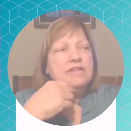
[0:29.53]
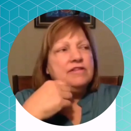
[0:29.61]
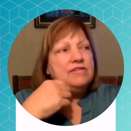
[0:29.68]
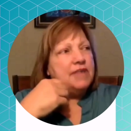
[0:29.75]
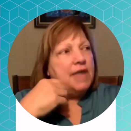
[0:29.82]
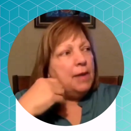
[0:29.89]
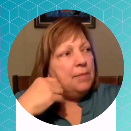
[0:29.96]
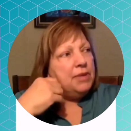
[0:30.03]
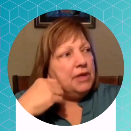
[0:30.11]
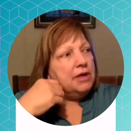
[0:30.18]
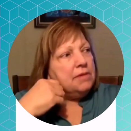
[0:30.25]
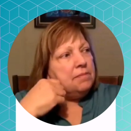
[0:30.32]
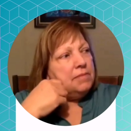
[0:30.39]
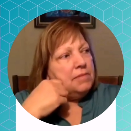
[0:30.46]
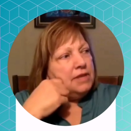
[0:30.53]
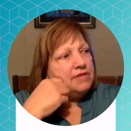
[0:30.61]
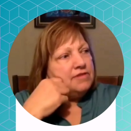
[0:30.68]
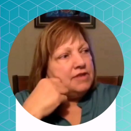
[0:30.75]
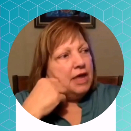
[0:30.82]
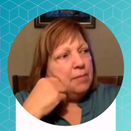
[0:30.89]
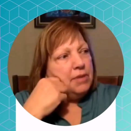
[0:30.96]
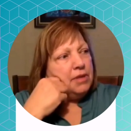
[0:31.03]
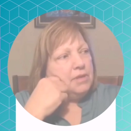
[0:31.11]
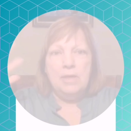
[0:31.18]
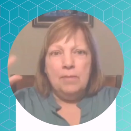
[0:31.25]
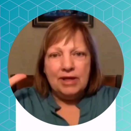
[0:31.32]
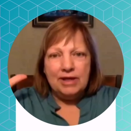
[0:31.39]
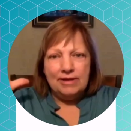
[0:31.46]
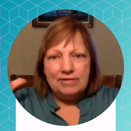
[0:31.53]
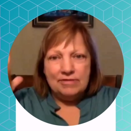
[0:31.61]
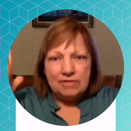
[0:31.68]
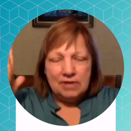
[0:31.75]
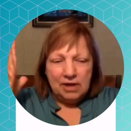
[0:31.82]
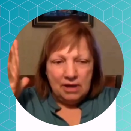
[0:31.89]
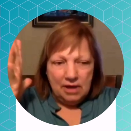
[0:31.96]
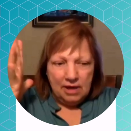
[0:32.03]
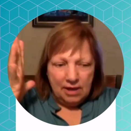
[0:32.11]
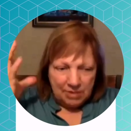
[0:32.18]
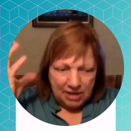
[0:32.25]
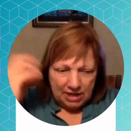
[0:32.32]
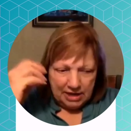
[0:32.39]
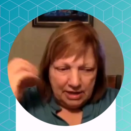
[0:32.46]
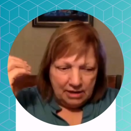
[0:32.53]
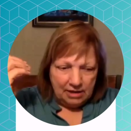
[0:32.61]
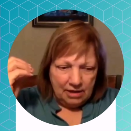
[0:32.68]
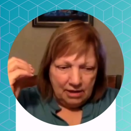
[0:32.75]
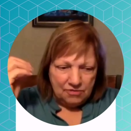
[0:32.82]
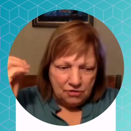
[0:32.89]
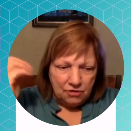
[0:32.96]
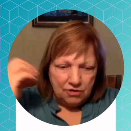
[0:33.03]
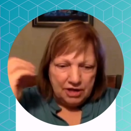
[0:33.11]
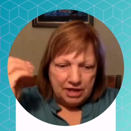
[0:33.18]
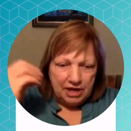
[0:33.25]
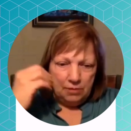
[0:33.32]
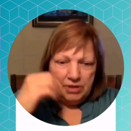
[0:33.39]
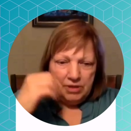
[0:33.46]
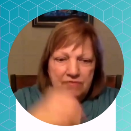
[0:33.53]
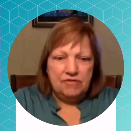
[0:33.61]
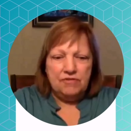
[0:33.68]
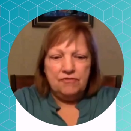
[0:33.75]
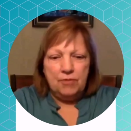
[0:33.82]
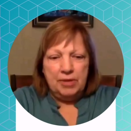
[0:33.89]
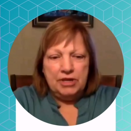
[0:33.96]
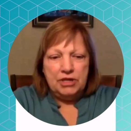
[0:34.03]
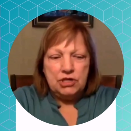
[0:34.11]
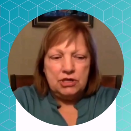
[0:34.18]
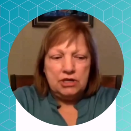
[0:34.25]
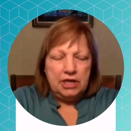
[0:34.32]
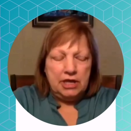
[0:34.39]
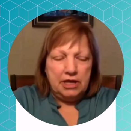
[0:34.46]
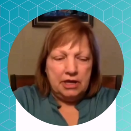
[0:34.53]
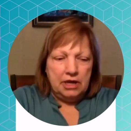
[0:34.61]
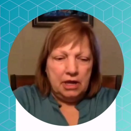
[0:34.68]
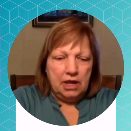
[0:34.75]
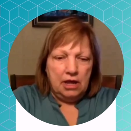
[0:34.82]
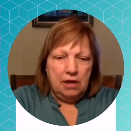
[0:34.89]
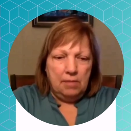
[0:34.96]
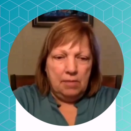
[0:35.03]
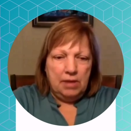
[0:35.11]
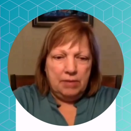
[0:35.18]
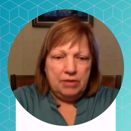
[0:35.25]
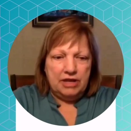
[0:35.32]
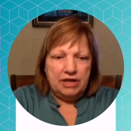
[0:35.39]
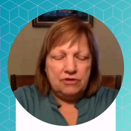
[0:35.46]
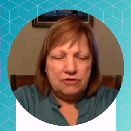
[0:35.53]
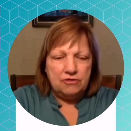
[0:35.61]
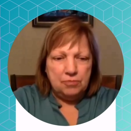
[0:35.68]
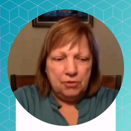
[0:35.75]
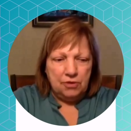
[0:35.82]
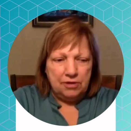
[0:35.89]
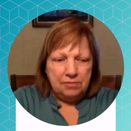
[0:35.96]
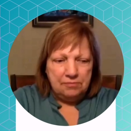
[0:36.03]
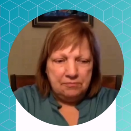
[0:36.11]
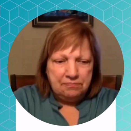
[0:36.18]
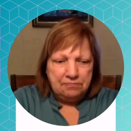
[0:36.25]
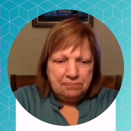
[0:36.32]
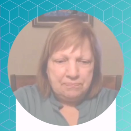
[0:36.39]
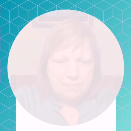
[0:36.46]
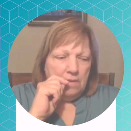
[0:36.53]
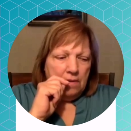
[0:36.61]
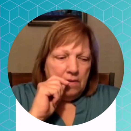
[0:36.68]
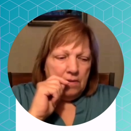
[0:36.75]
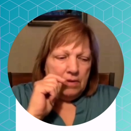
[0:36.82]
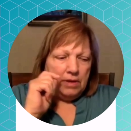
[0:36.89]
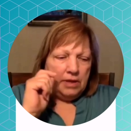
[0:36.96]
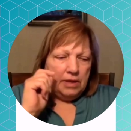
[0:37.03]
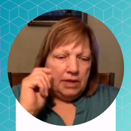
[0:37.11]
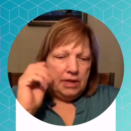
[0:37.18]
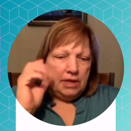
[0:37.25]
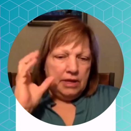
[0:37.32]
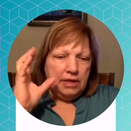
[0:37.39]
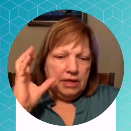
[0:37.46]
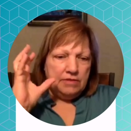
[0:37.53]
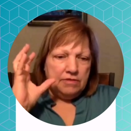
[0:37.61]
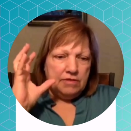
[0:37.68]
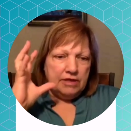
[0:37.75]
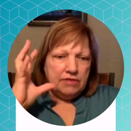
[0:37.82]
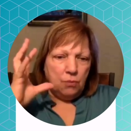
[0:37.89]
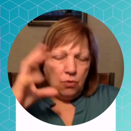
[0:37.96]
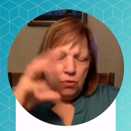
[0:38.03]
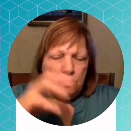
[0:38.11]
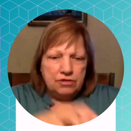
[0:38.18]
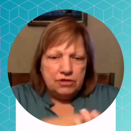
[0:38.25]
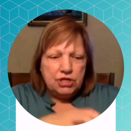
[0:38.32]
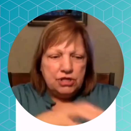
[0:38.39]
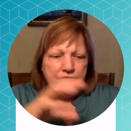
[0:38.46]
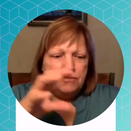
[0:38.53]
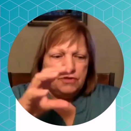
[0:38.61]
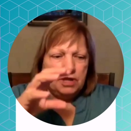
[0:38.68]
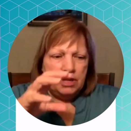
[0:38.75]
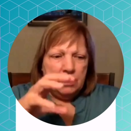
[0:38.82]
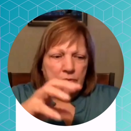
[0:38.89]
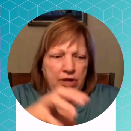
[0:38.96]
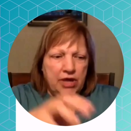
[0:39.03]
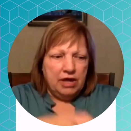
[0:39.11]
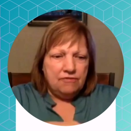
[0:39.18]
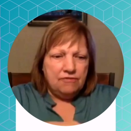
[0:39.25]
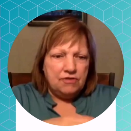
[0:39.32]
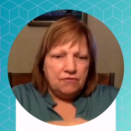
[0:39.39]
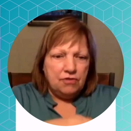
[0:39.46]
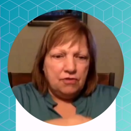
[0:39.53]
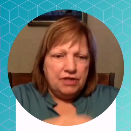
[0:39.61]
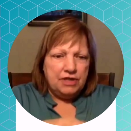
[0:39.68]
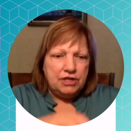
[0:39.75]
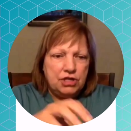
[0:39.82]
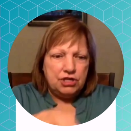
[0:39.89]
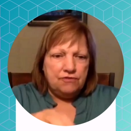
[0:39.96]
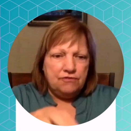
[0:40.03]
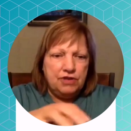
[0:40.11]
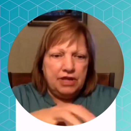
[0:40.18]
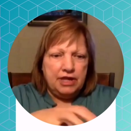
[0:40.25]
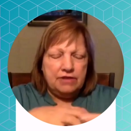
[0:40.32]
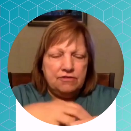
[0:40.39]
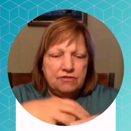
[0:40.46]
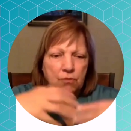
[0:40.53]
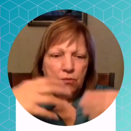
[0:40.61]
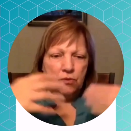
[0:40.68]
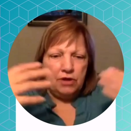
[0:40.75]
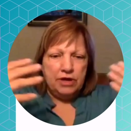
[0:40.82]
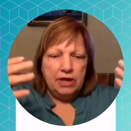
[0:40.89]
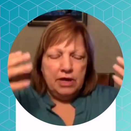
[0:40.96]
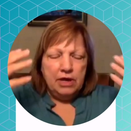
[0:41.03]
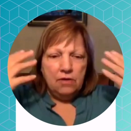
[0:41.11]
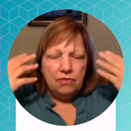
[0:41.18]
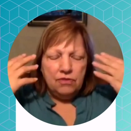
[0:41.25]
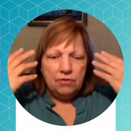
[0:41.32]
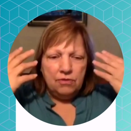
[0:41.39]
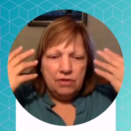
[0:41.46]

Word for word: Let's tap in. Let's tap in because I'm getting, I'm starting to get a little bit of information and um, I would like to explore it. It's like the world is shifting. We have several things shifting. And so we're there.